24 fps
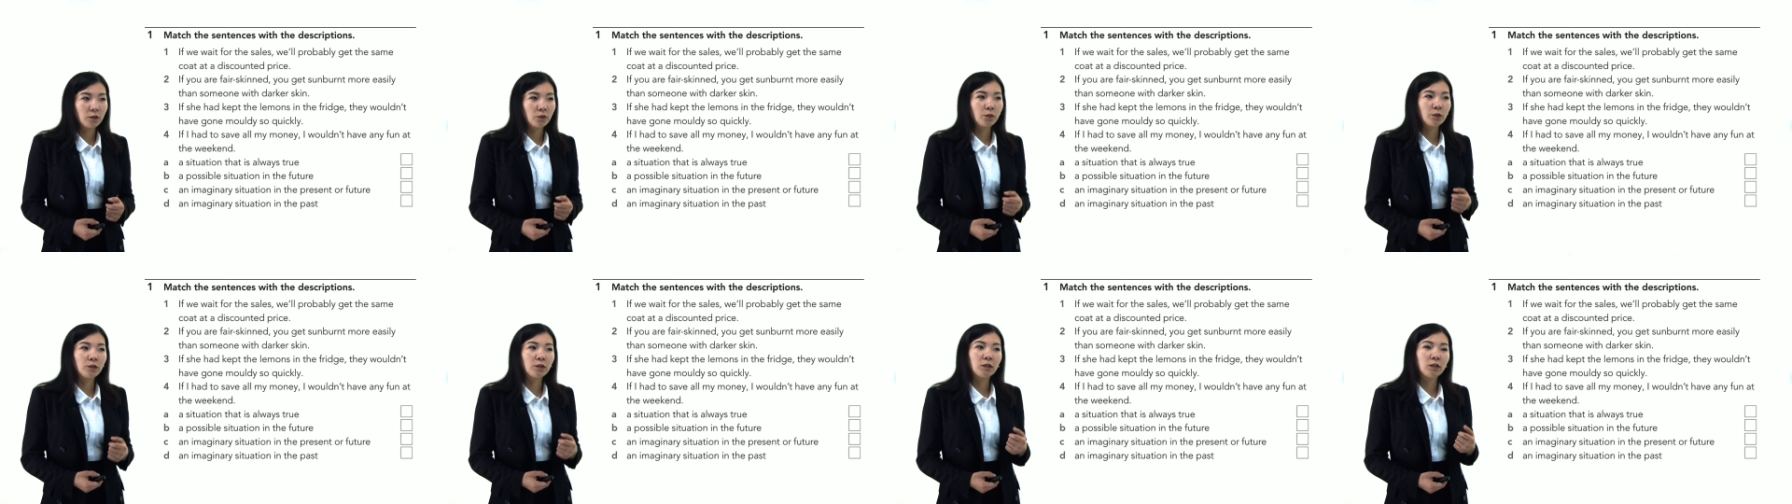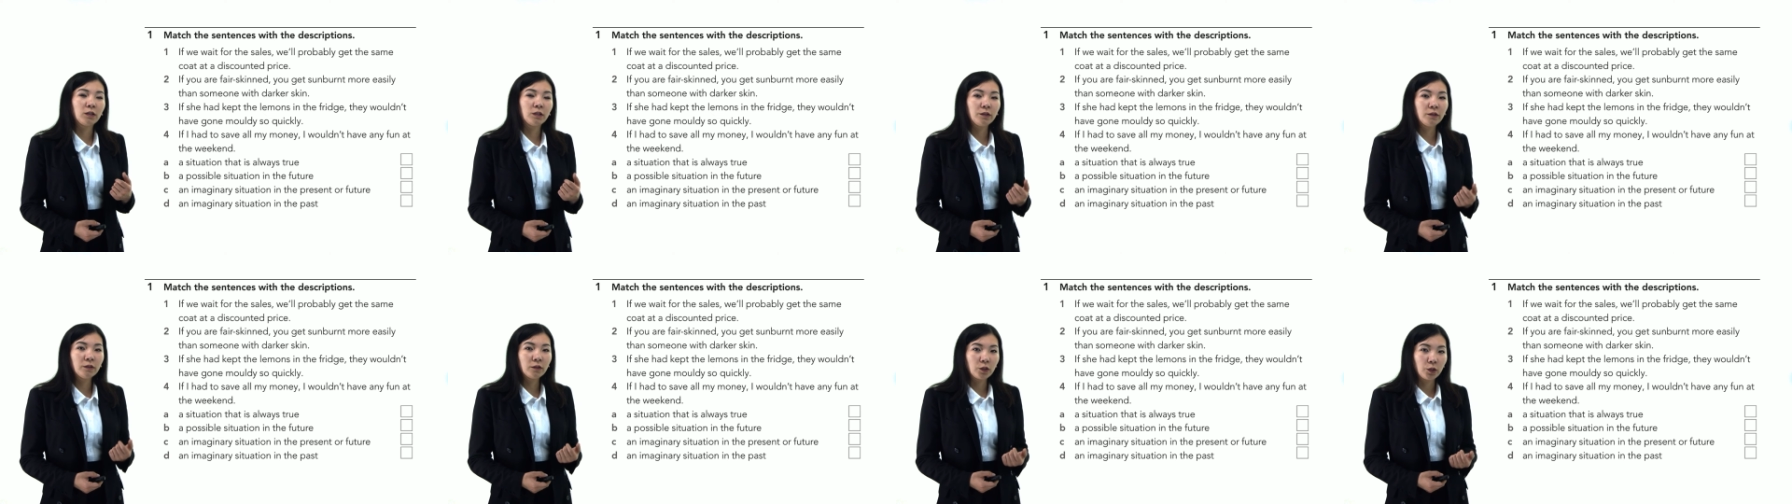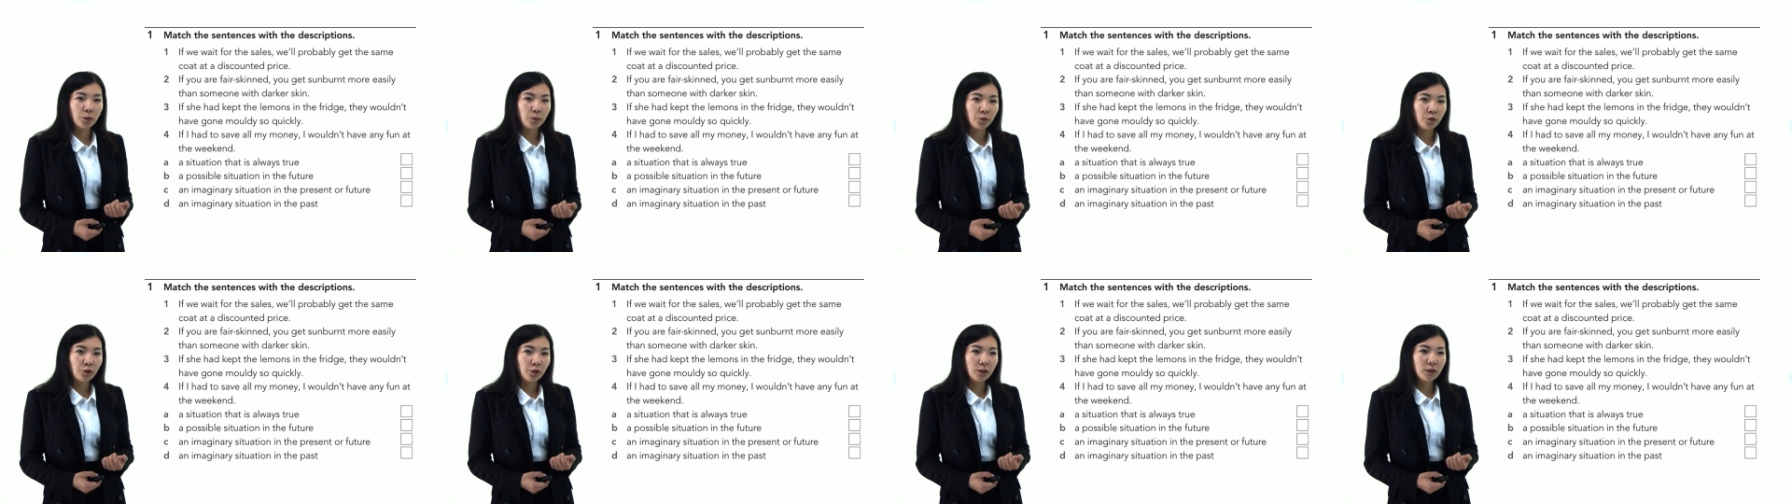with the
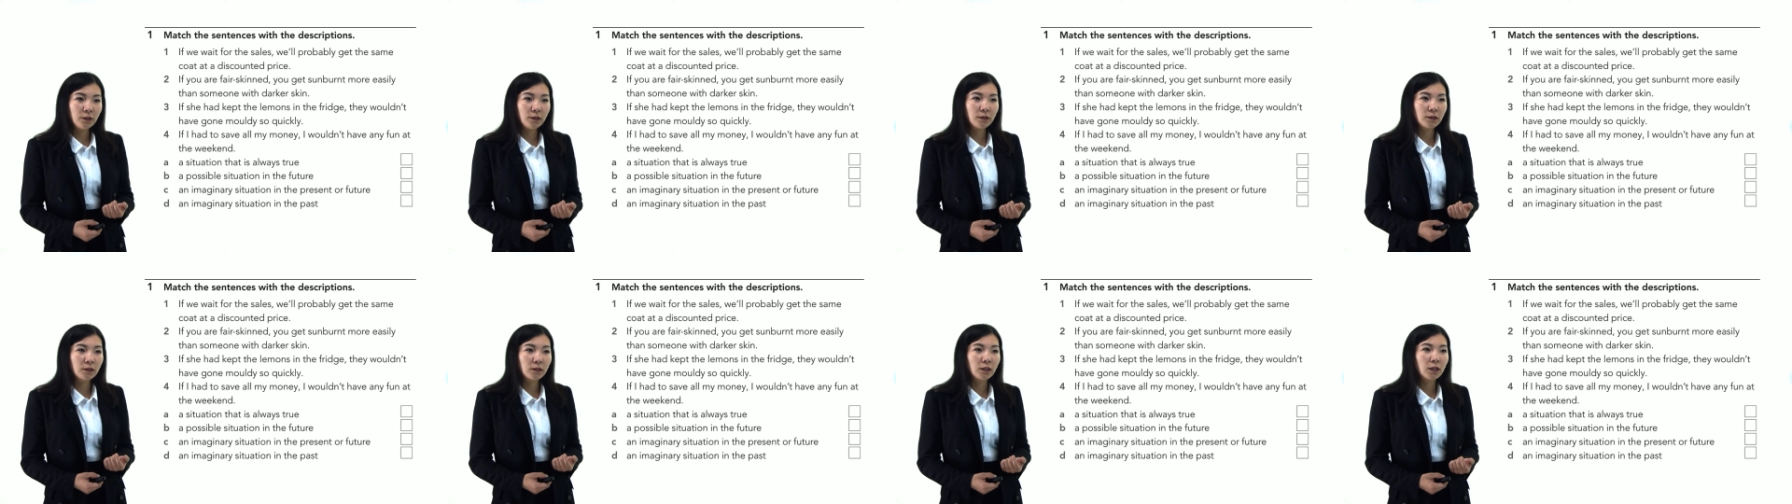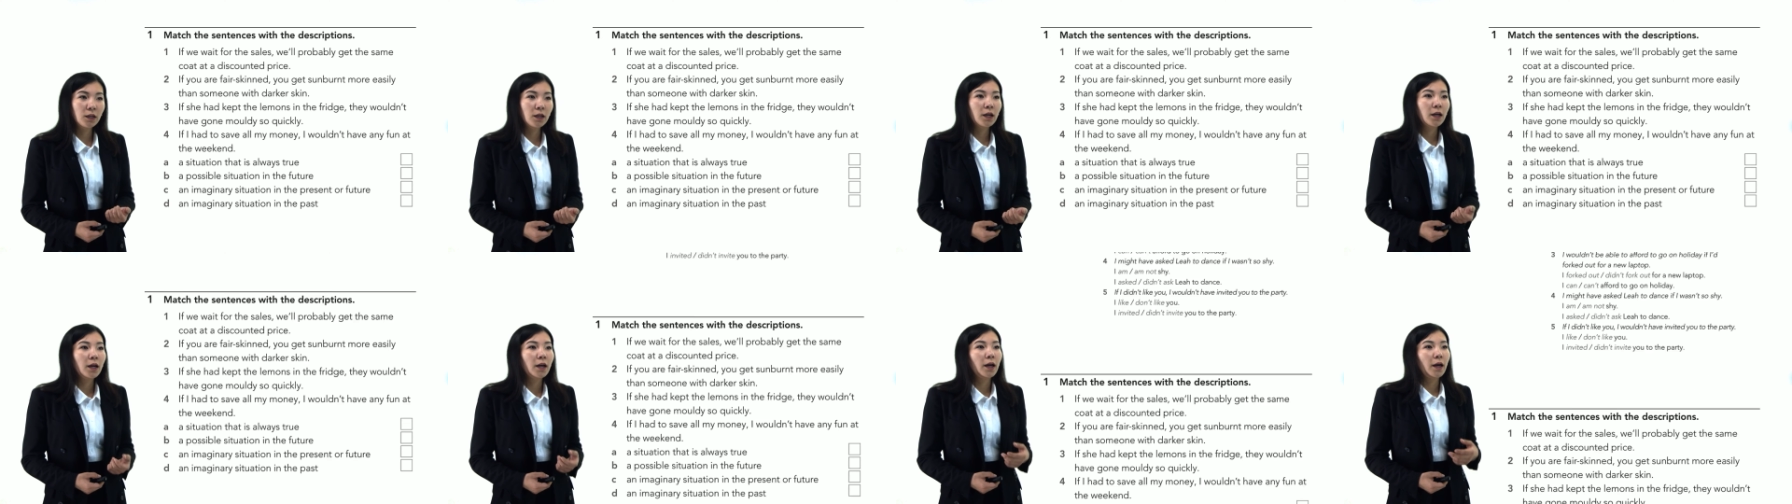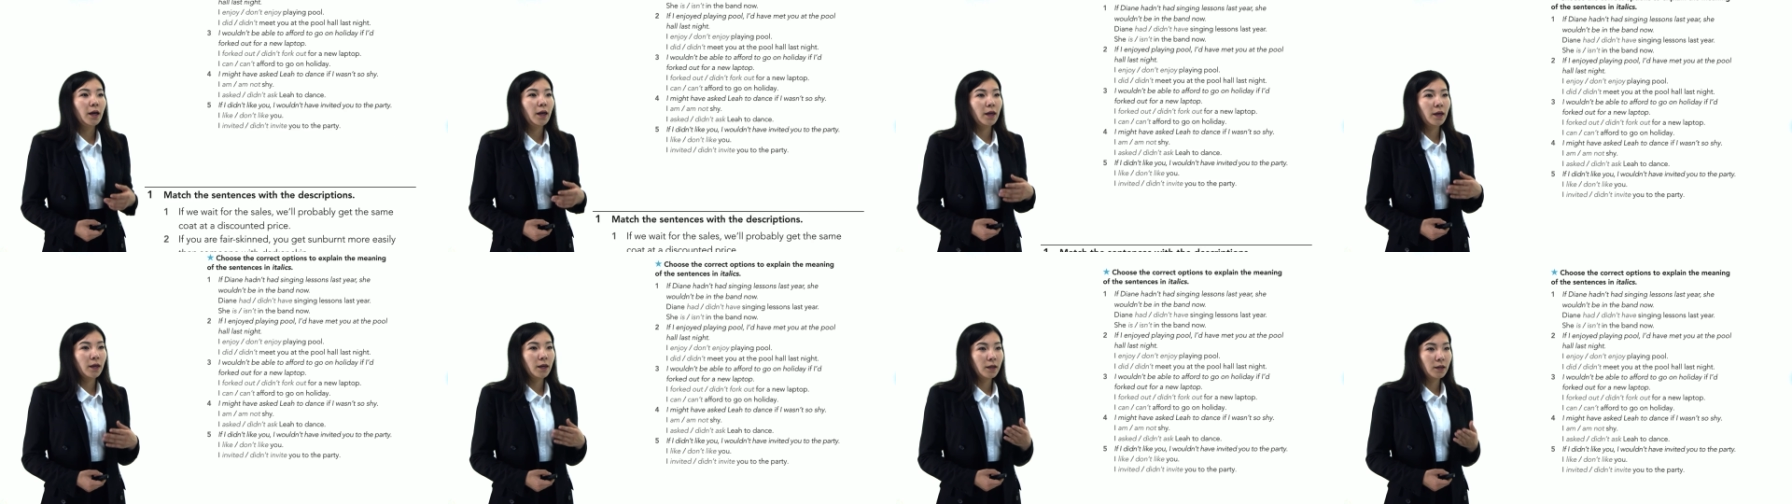descriptions,
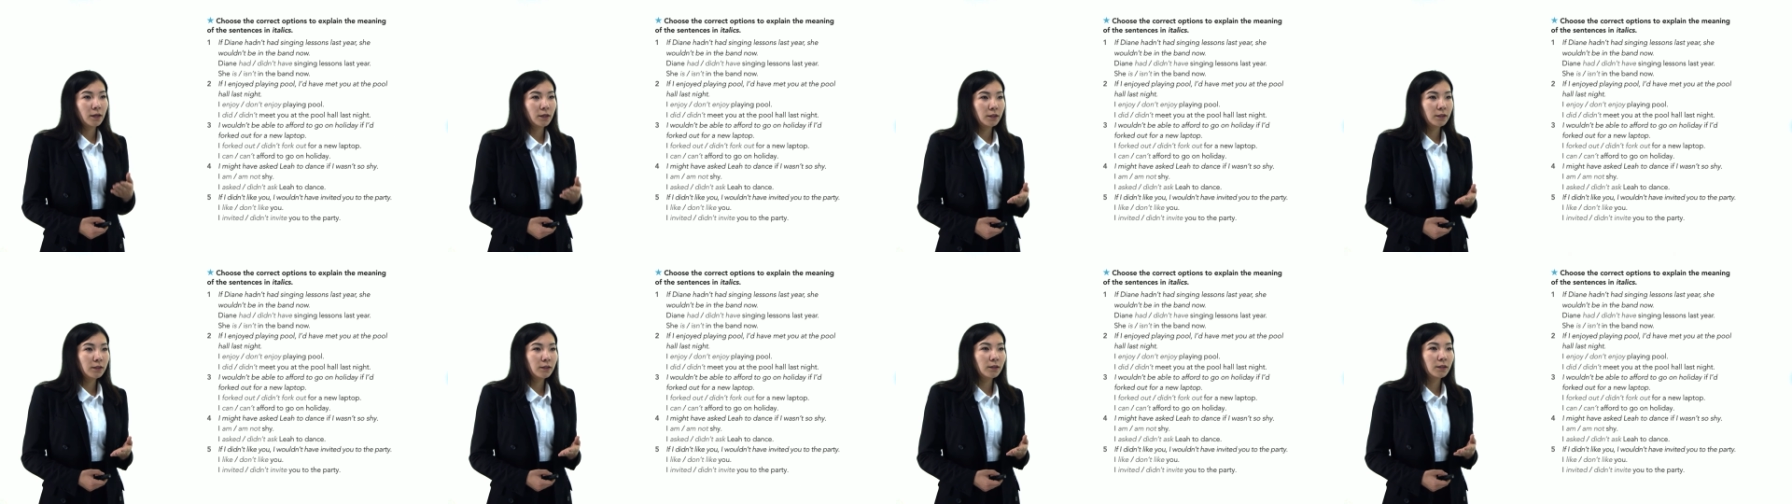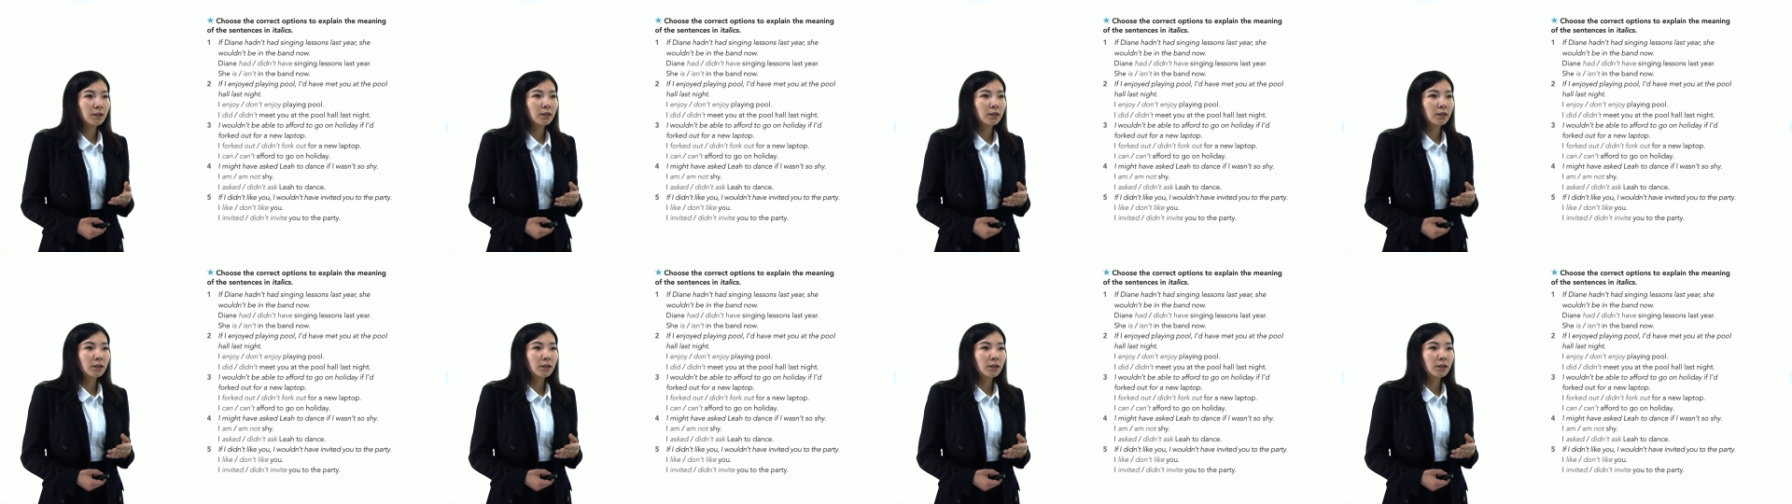and